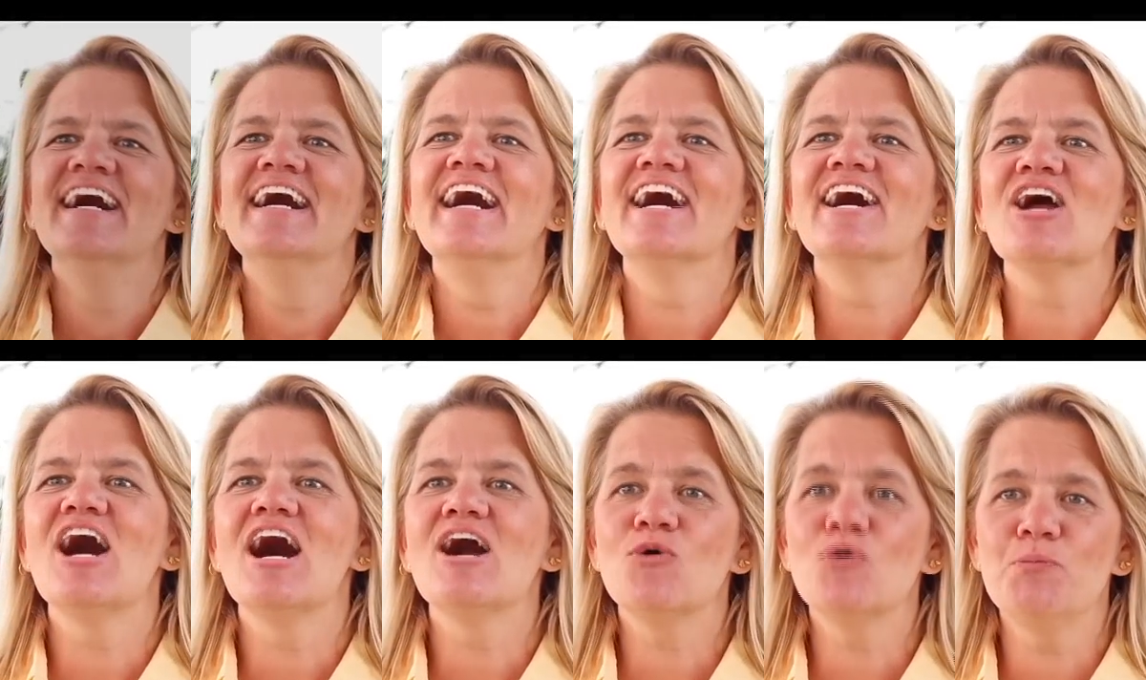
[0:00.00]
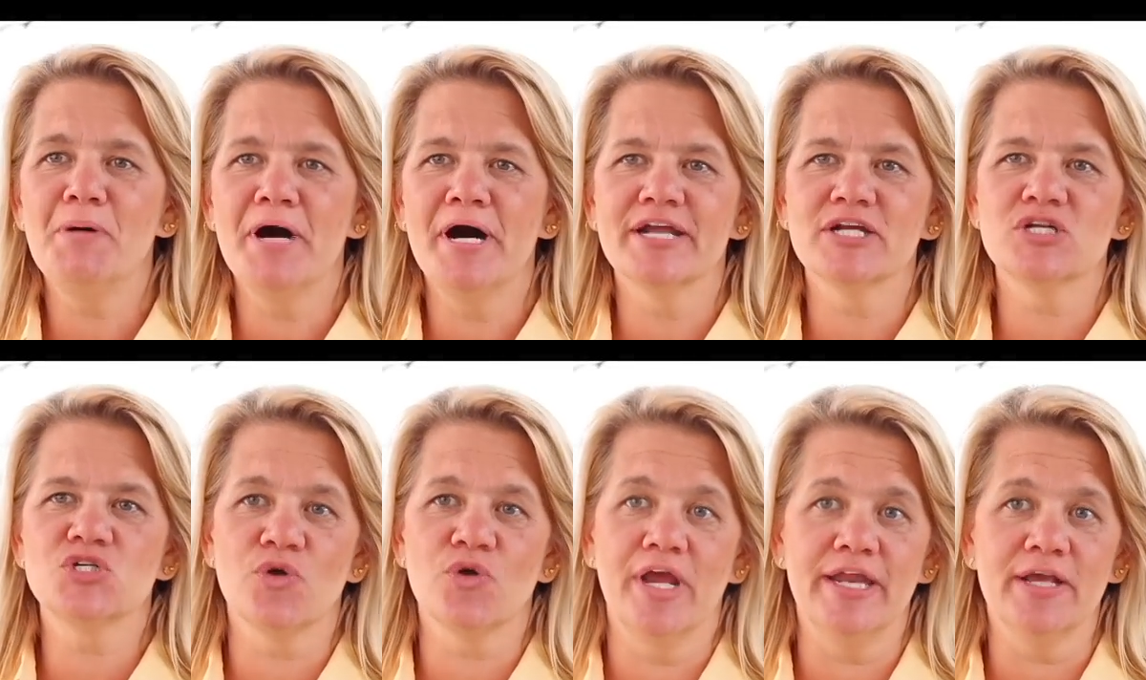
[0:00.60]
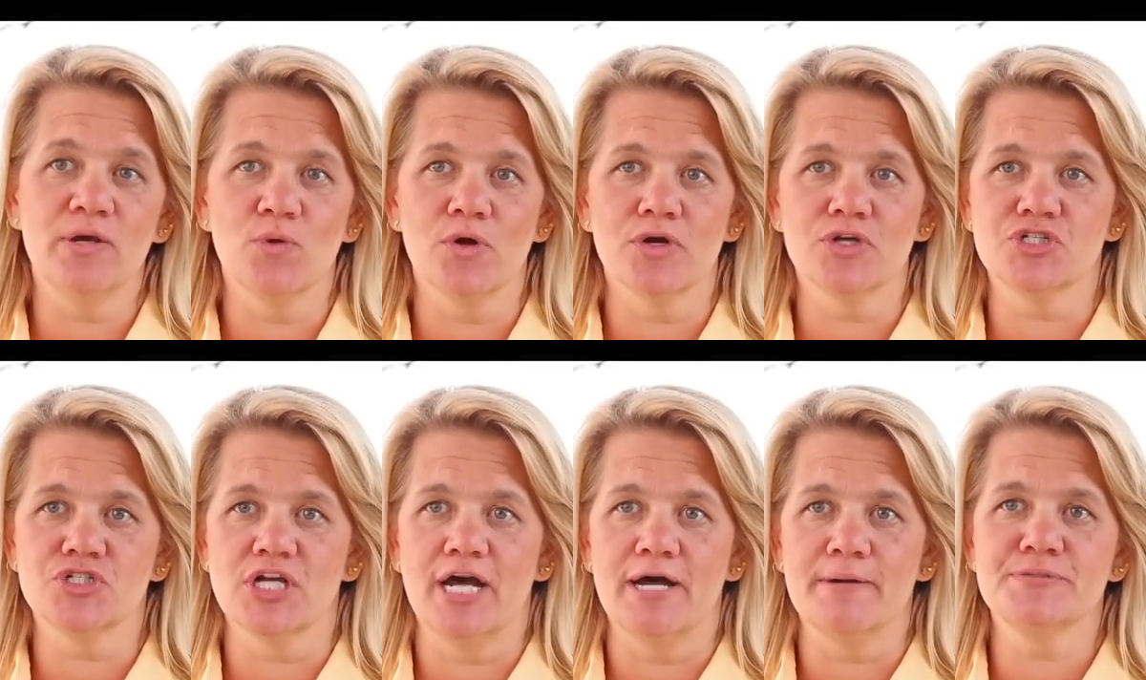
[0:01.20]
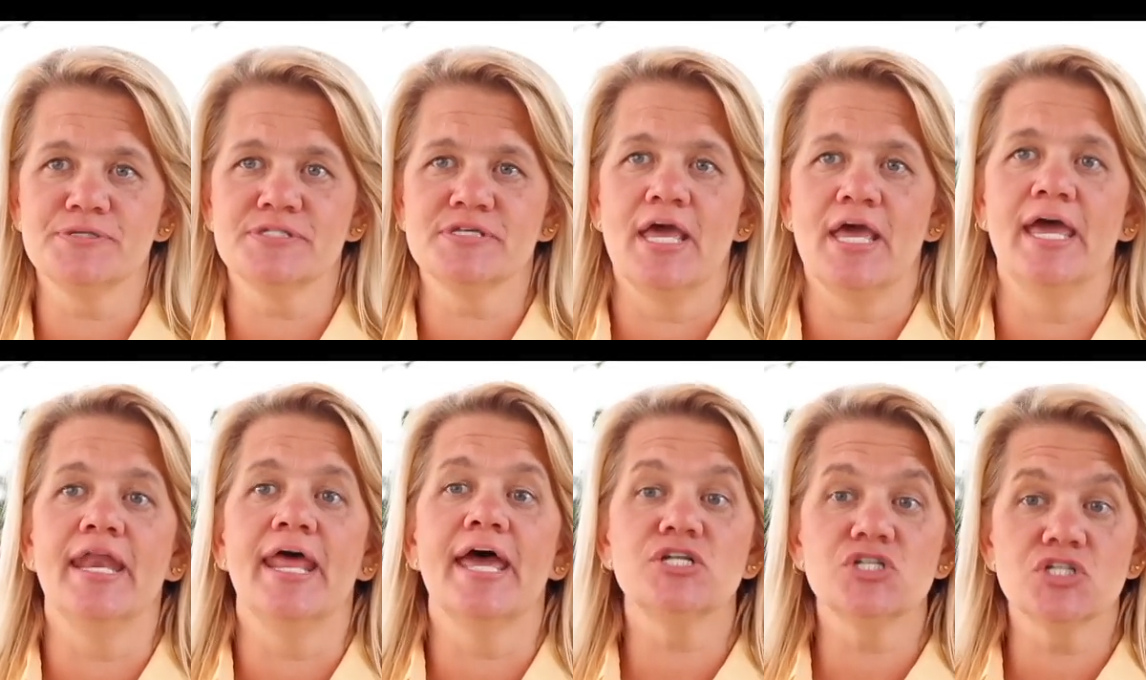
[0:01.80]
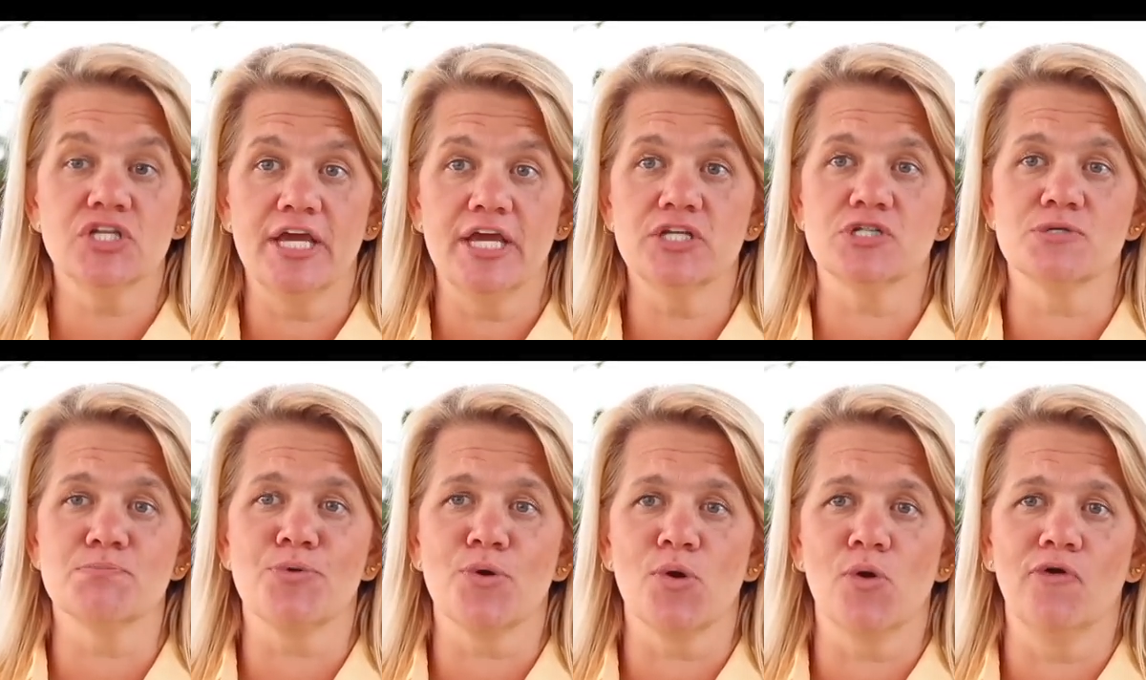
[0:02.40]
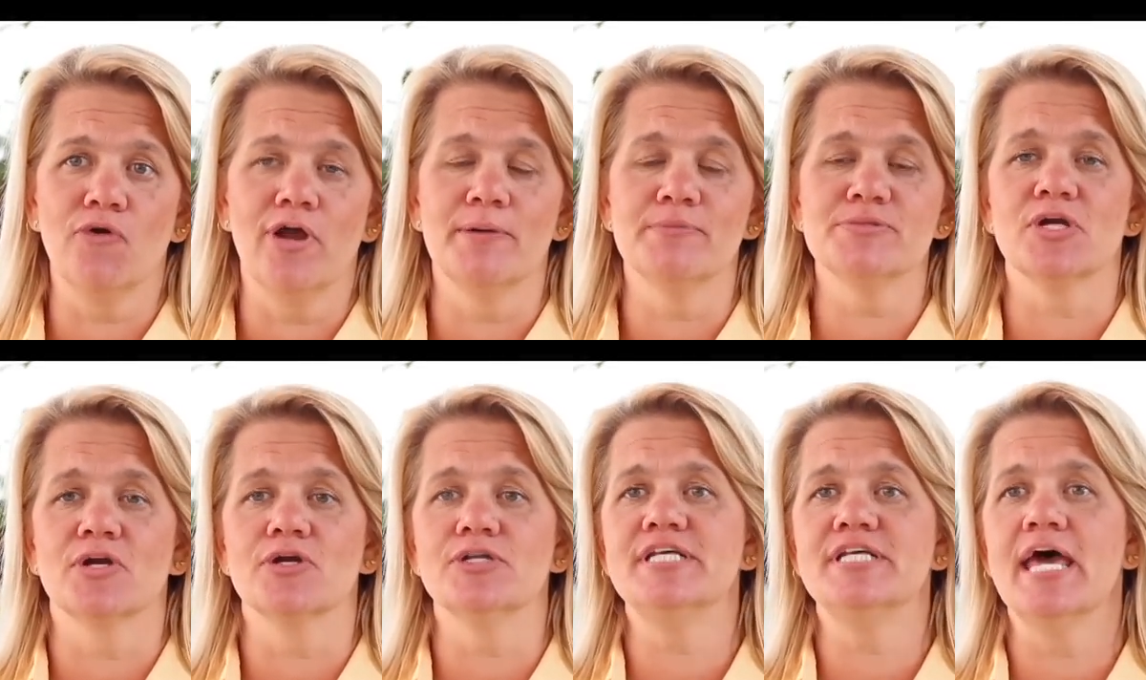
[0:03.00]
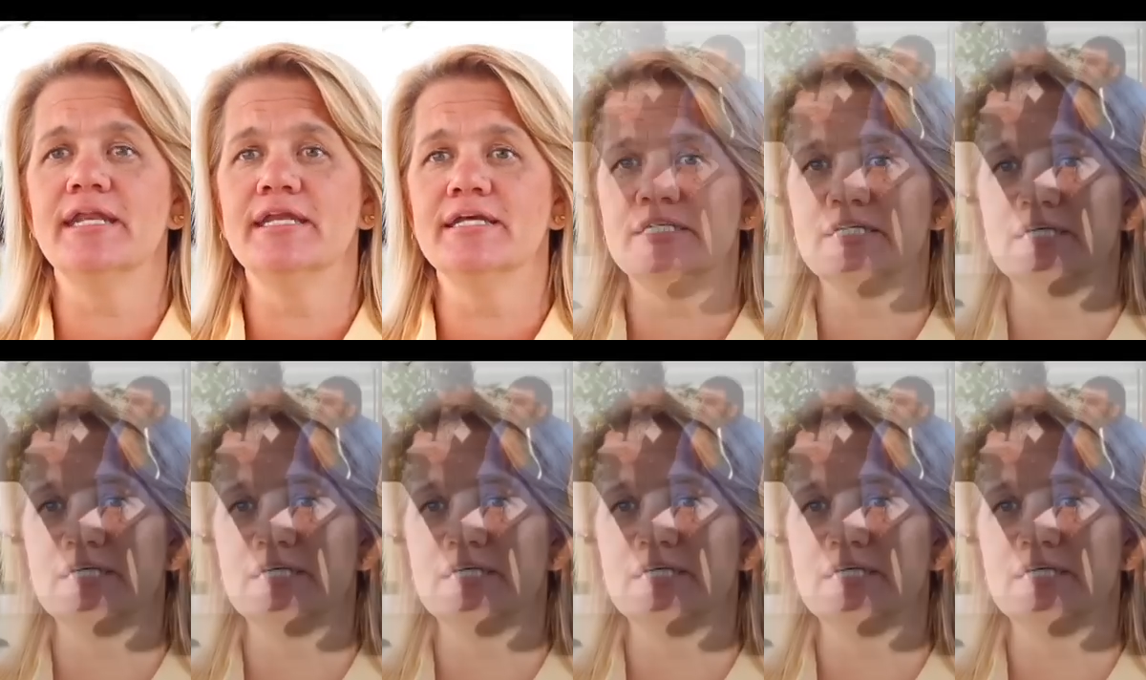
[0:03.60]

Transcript: Our aquaponic training workshops and education programs are intended